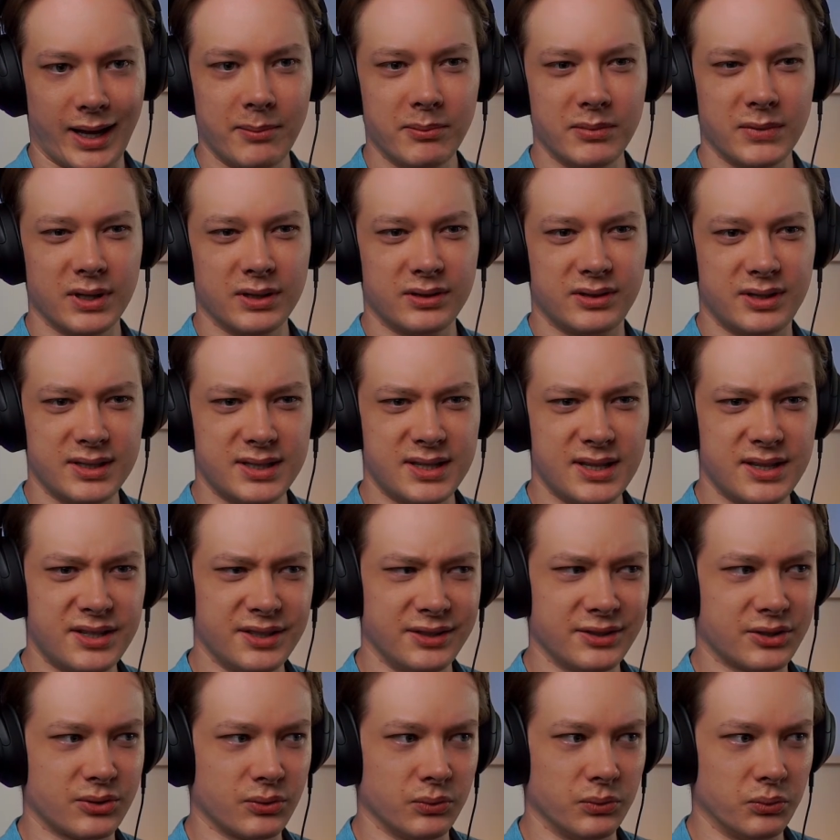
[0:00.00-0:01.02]
this
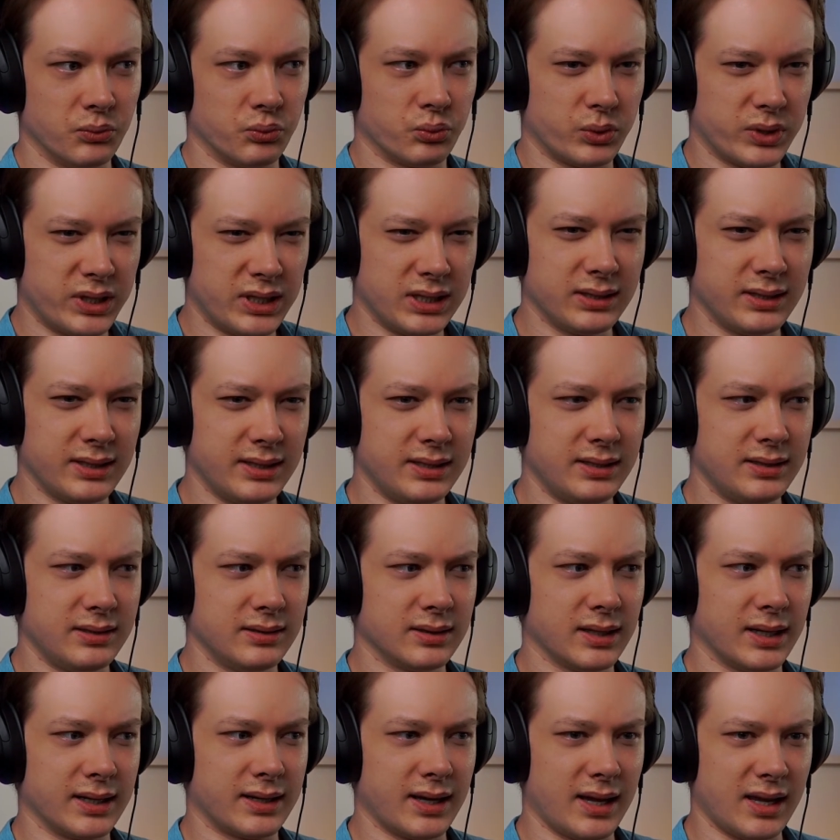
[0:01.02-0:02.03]
isn't really
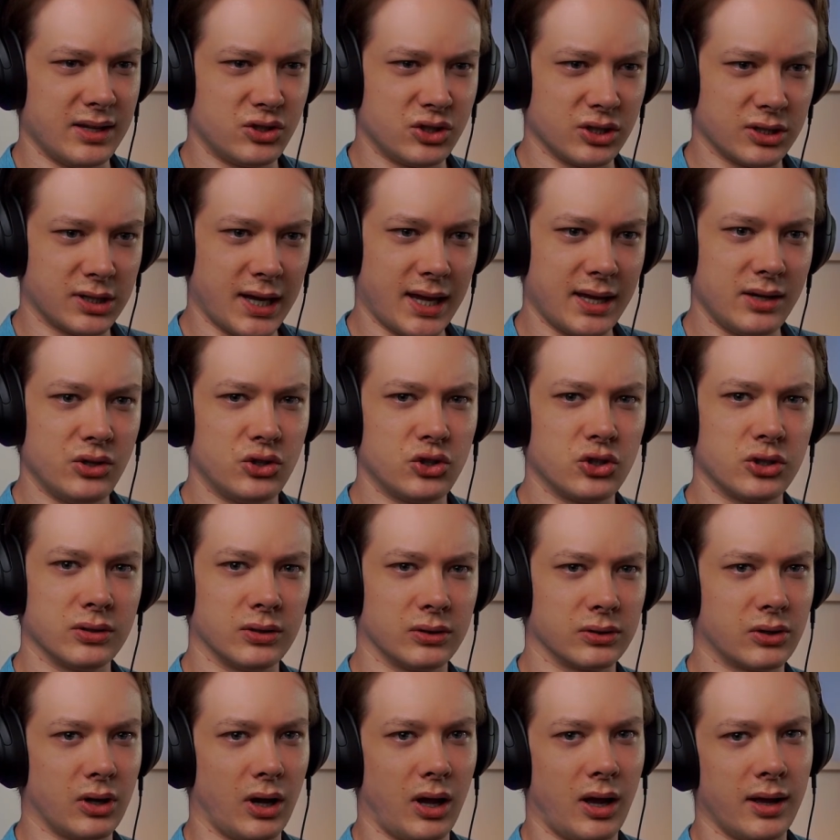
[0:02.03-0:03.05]
like educational
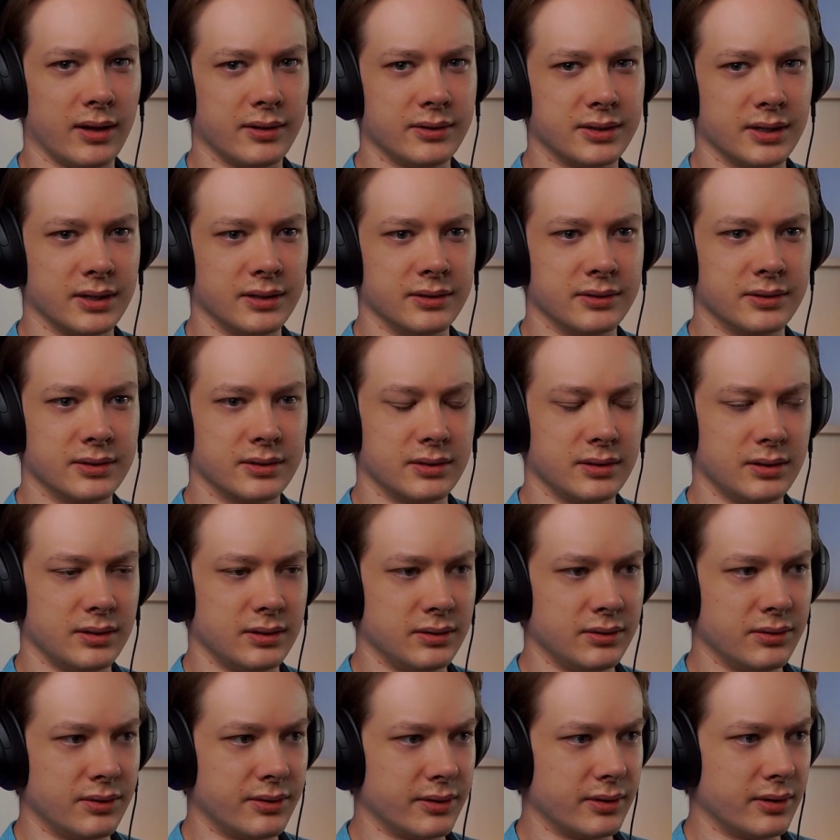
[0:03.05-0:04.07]
content
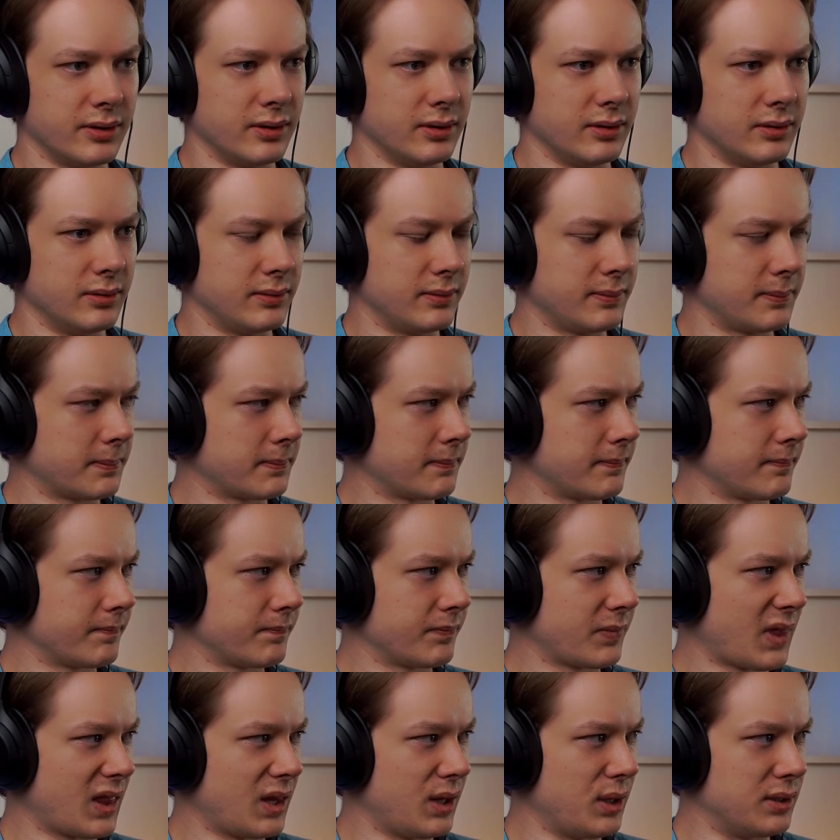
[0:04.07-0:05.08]
in
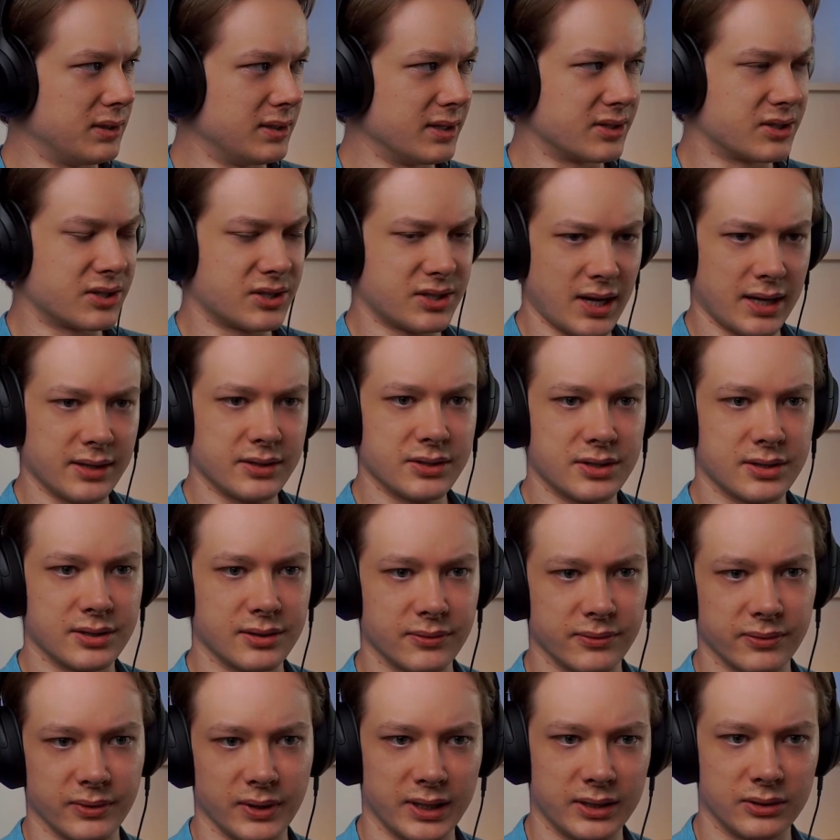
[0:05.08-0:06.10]
the sense
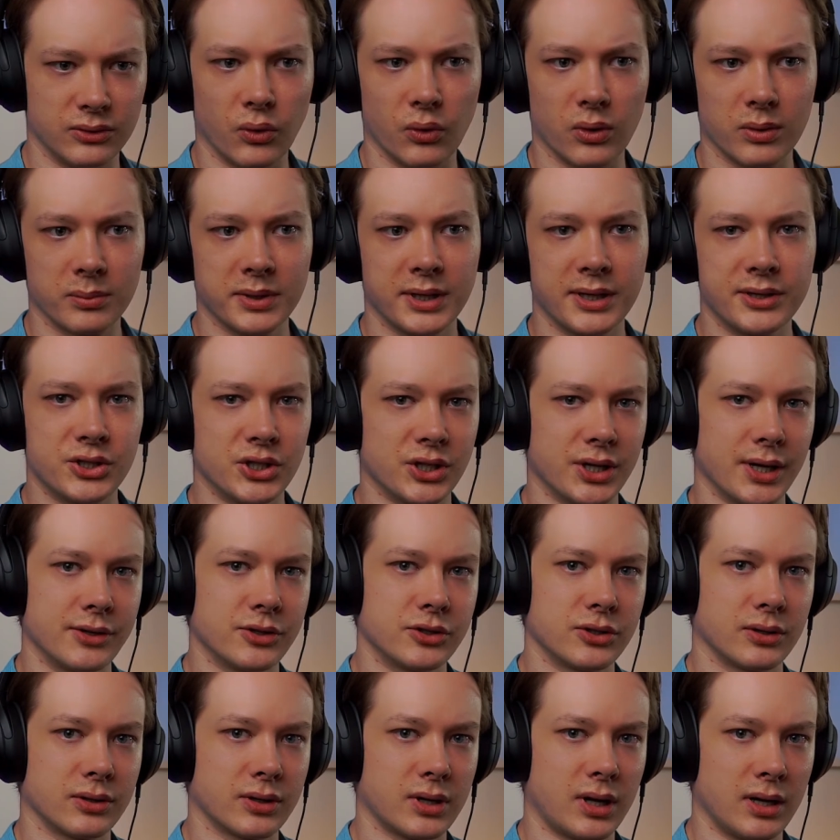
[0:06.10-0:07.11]
of like normal
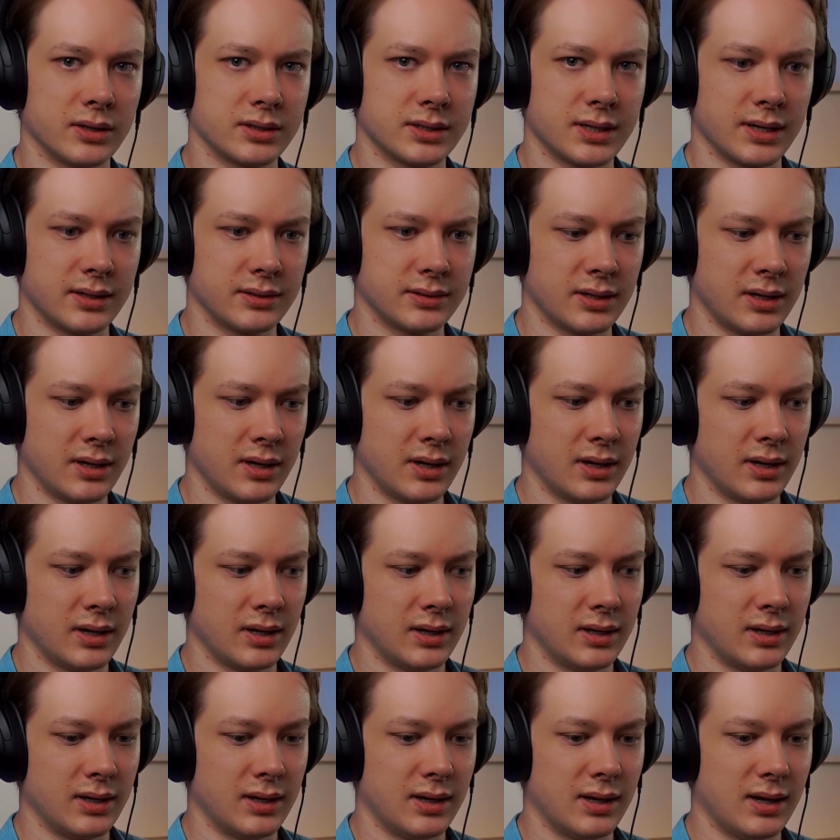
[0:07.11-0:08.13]
educational content.
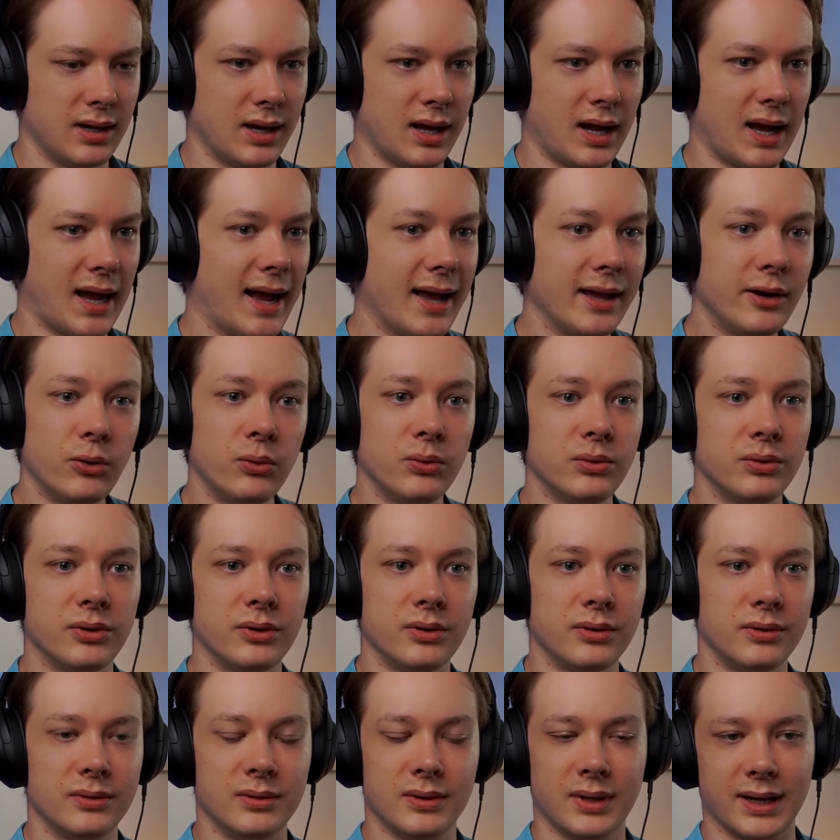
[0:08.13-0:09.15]

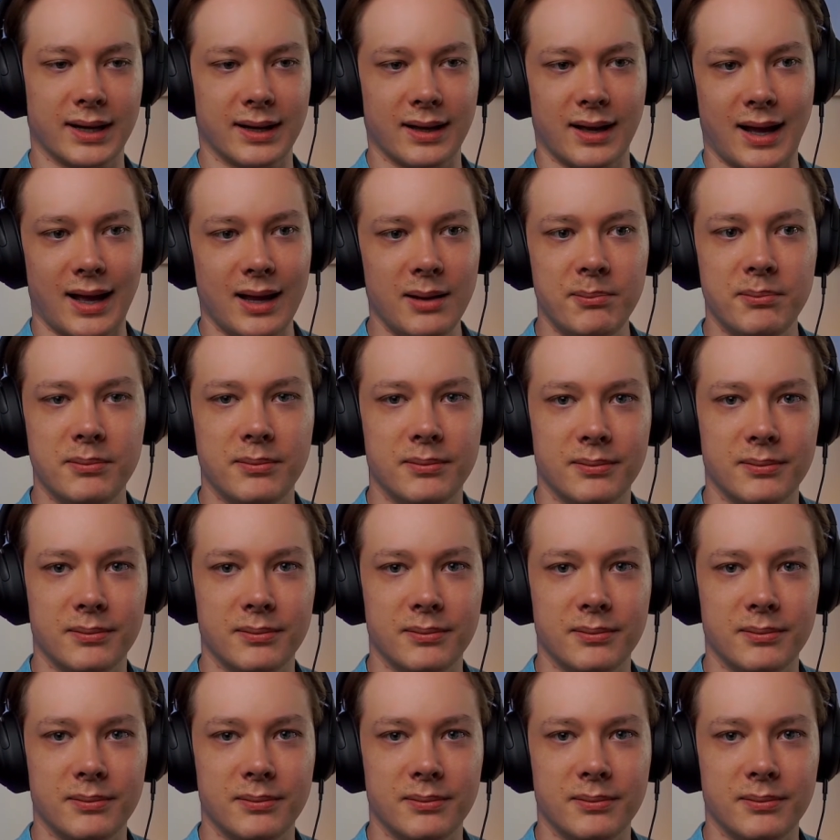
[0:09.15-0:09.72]
I'm